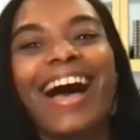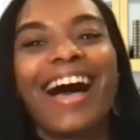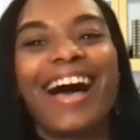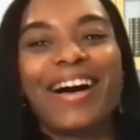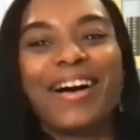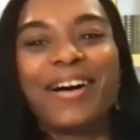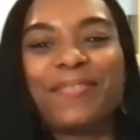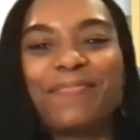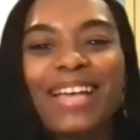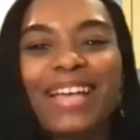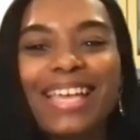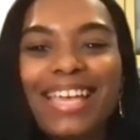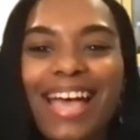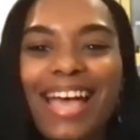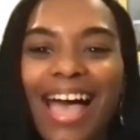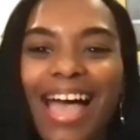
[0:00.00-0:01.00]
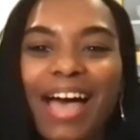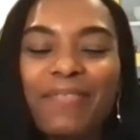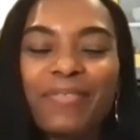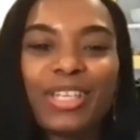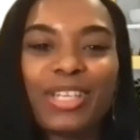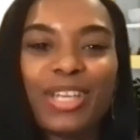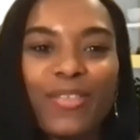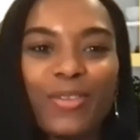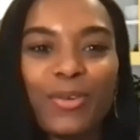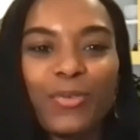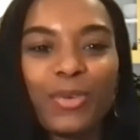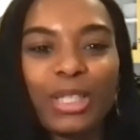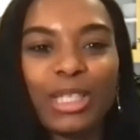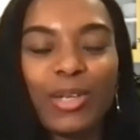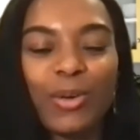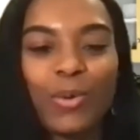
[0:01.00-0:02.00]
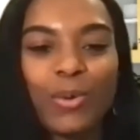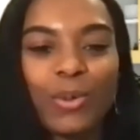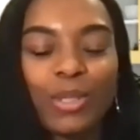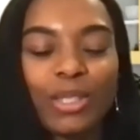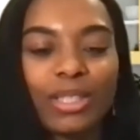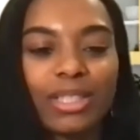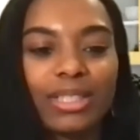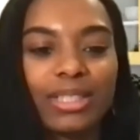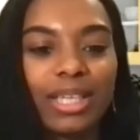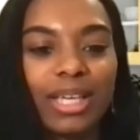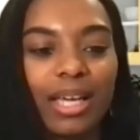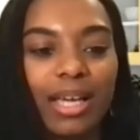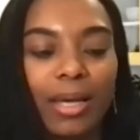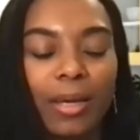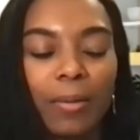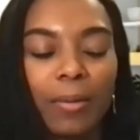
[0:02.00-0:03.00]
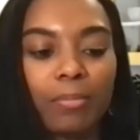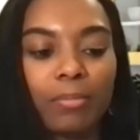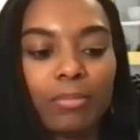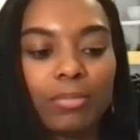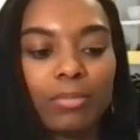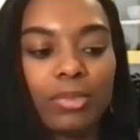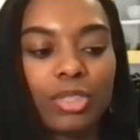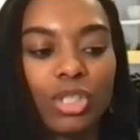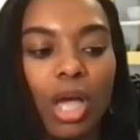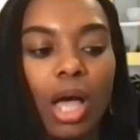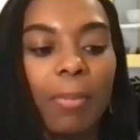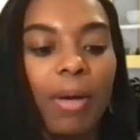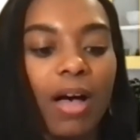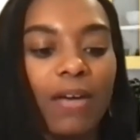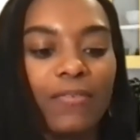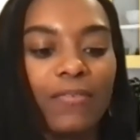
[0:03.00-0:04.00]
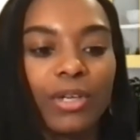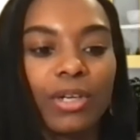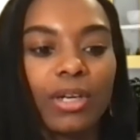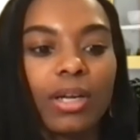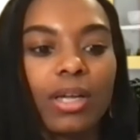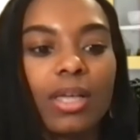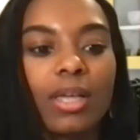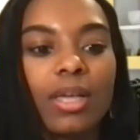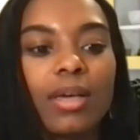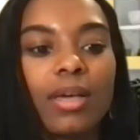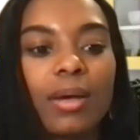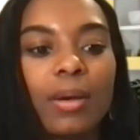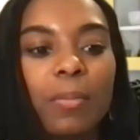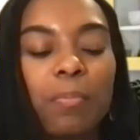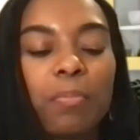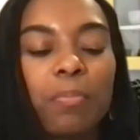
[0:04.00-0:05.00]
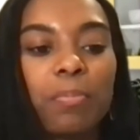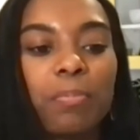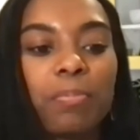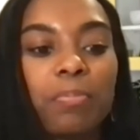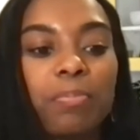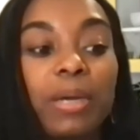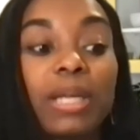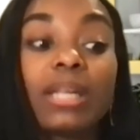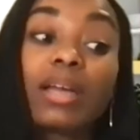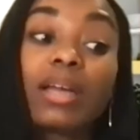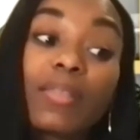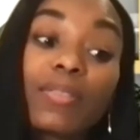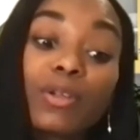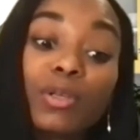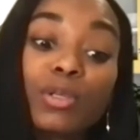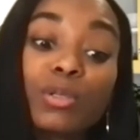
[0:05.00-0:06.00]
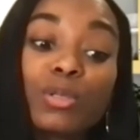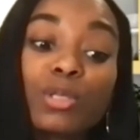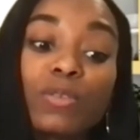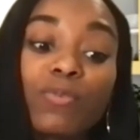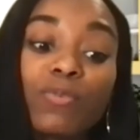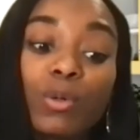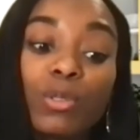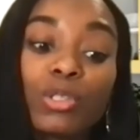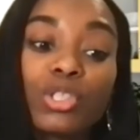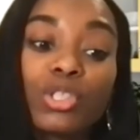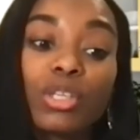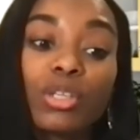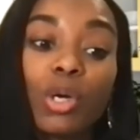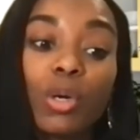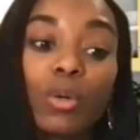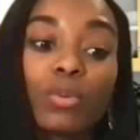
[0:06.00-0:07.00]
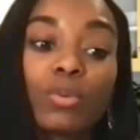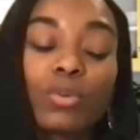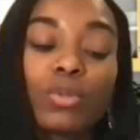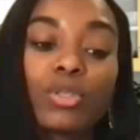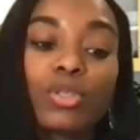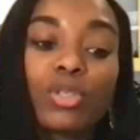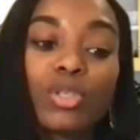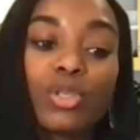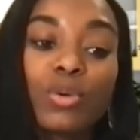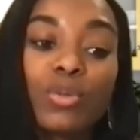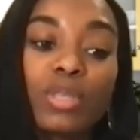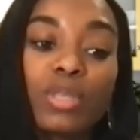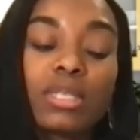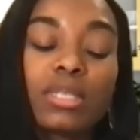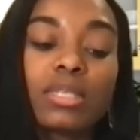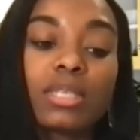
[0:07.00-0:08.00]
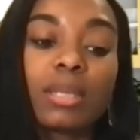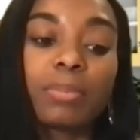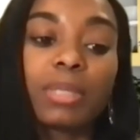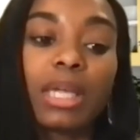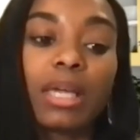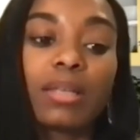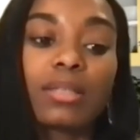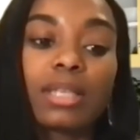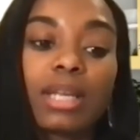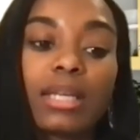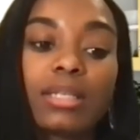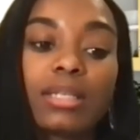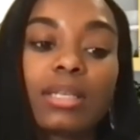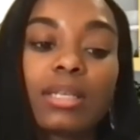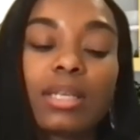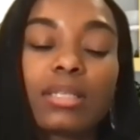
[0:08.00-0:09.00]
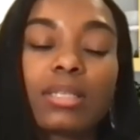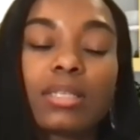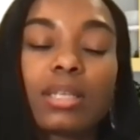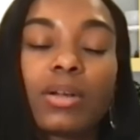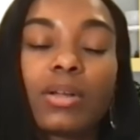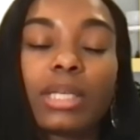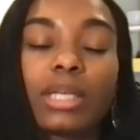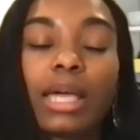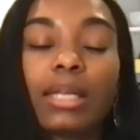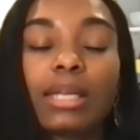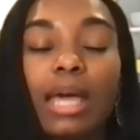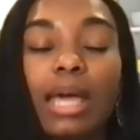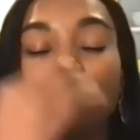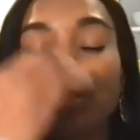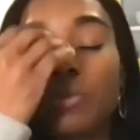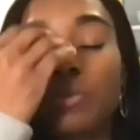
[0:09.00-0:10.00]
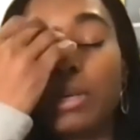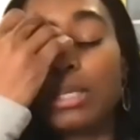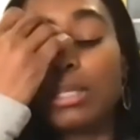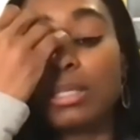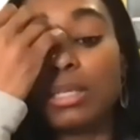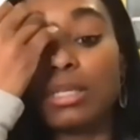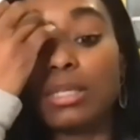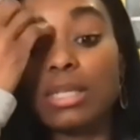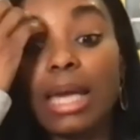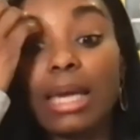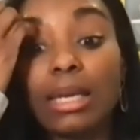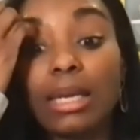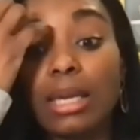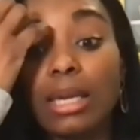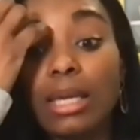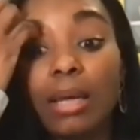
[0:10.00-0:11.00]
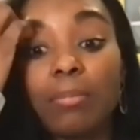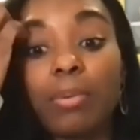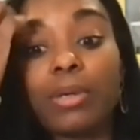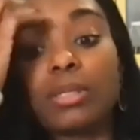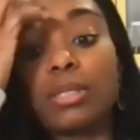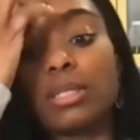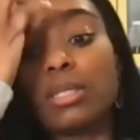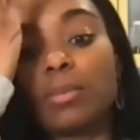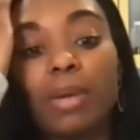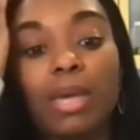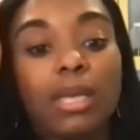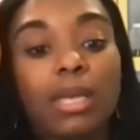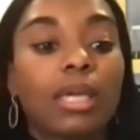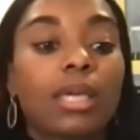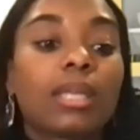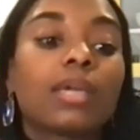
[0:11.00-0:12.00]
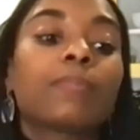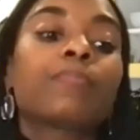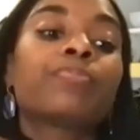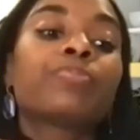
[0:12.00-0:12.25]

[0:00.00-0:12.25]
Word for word: um, I have another really cool um, job offer. But in other news, folks should know two, this is something else that I didn't necessarily announce, but it's exciting and I'm participating in it.